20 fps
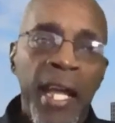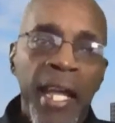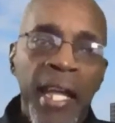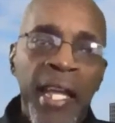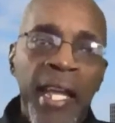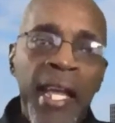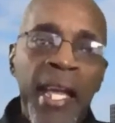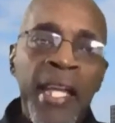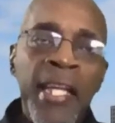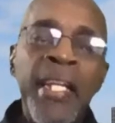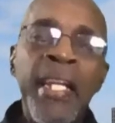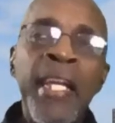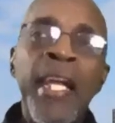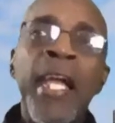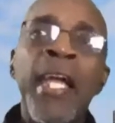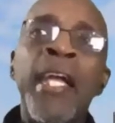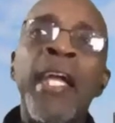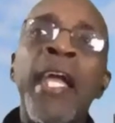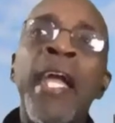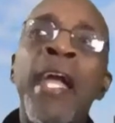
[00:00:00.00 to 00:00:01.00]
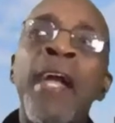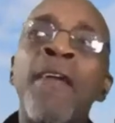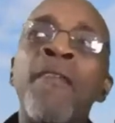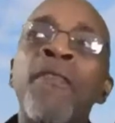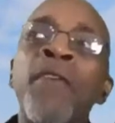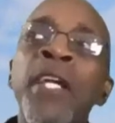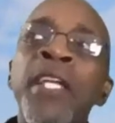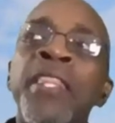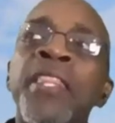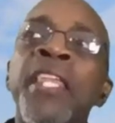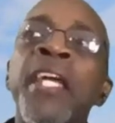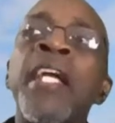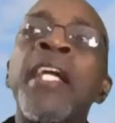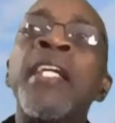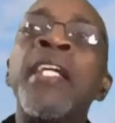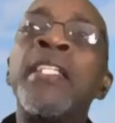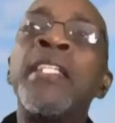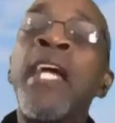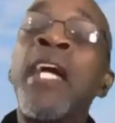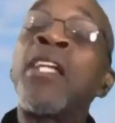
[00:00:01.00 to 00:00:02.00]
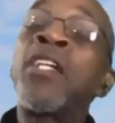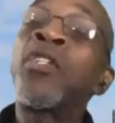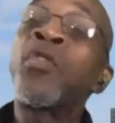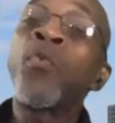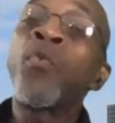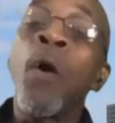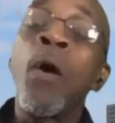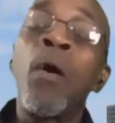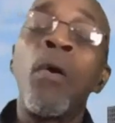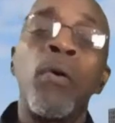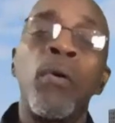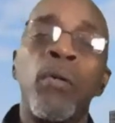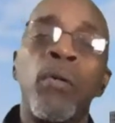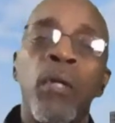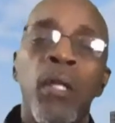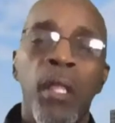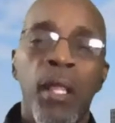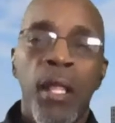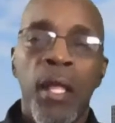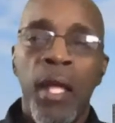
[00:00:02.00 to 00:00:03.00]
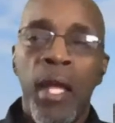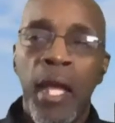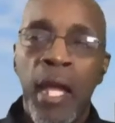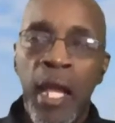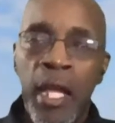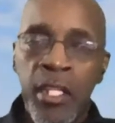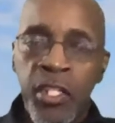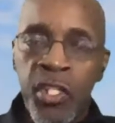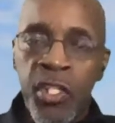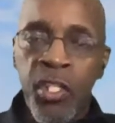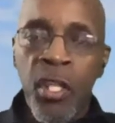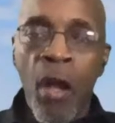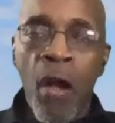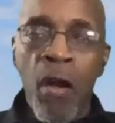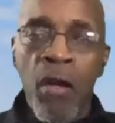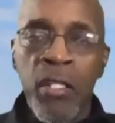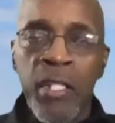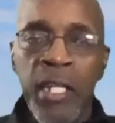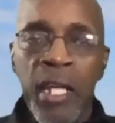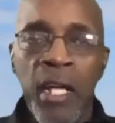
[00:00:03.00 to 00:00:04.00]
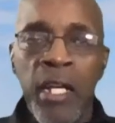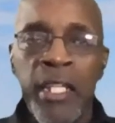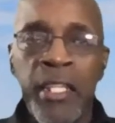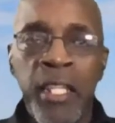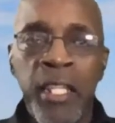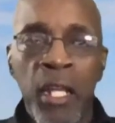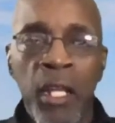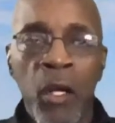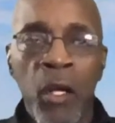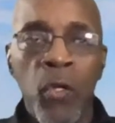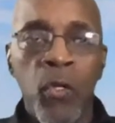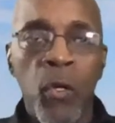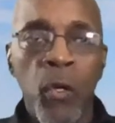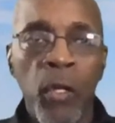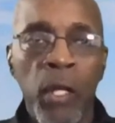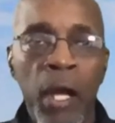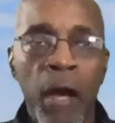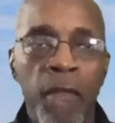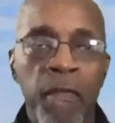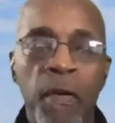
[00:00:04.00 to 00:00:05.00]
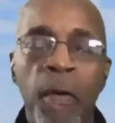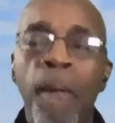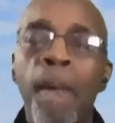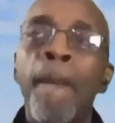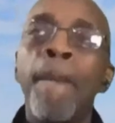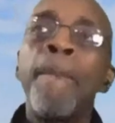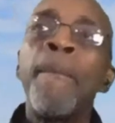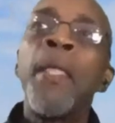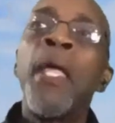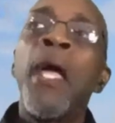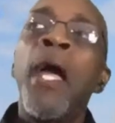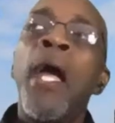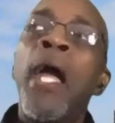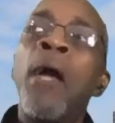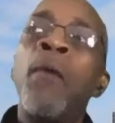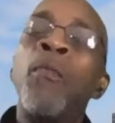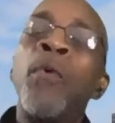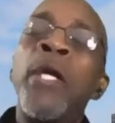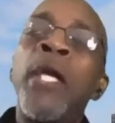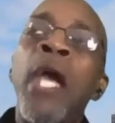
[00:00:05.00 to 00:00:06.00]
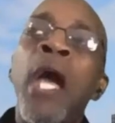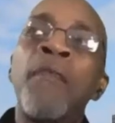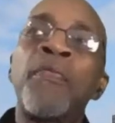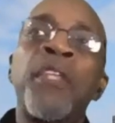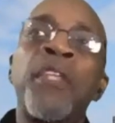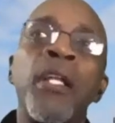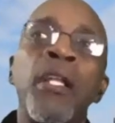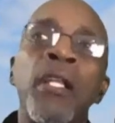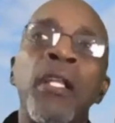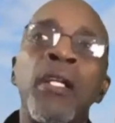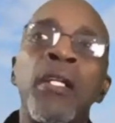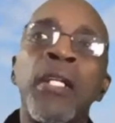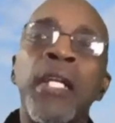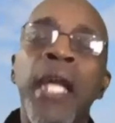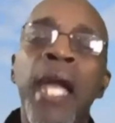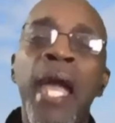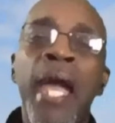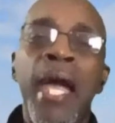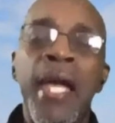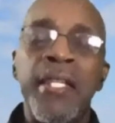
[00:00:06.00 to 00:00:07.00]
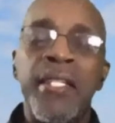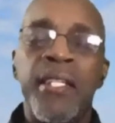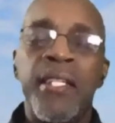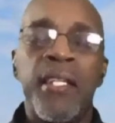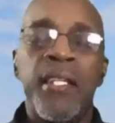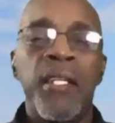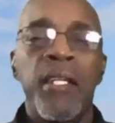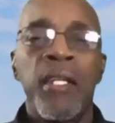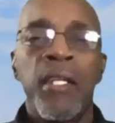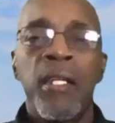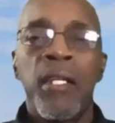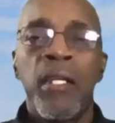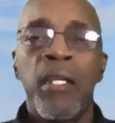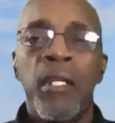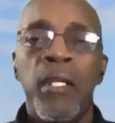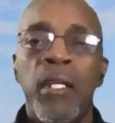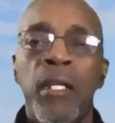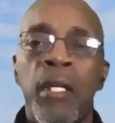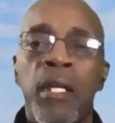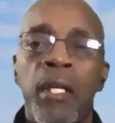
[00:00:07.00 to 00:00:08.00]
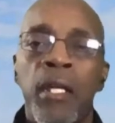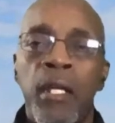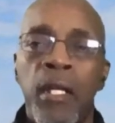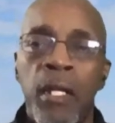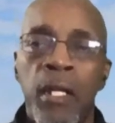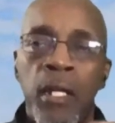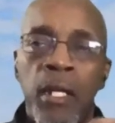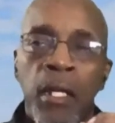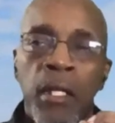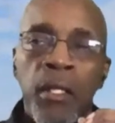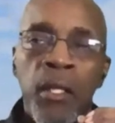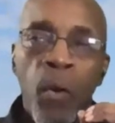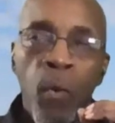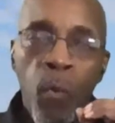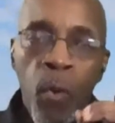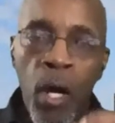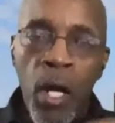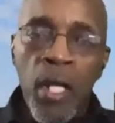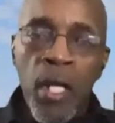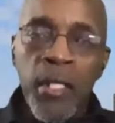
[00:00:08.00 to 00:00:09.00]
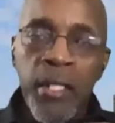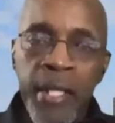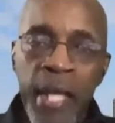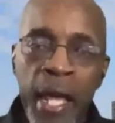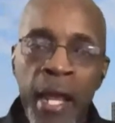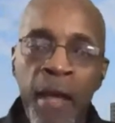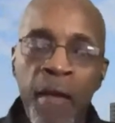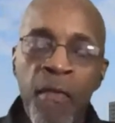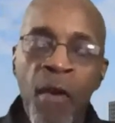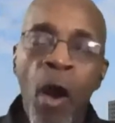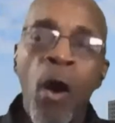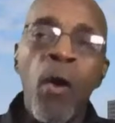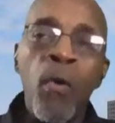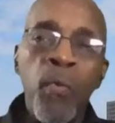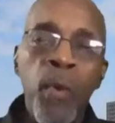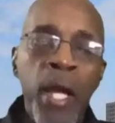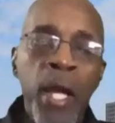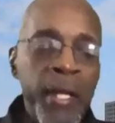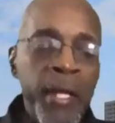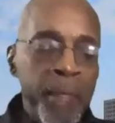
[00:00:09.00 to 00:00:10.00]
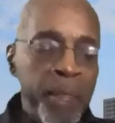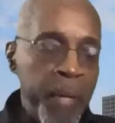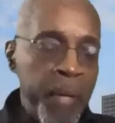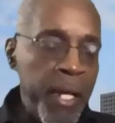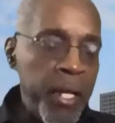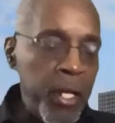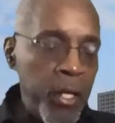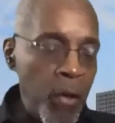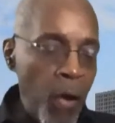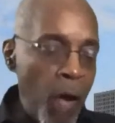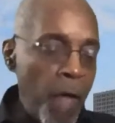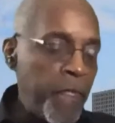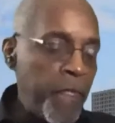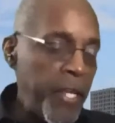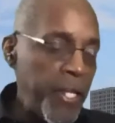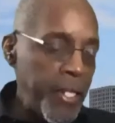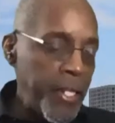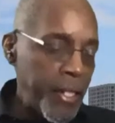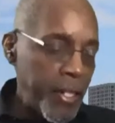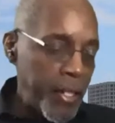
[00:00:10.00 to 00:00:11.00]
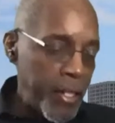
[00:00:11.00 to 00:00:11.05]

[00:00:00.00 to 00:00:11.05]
everything that is wrong. It starts at the local level. And we have to look at the ones that have already been in office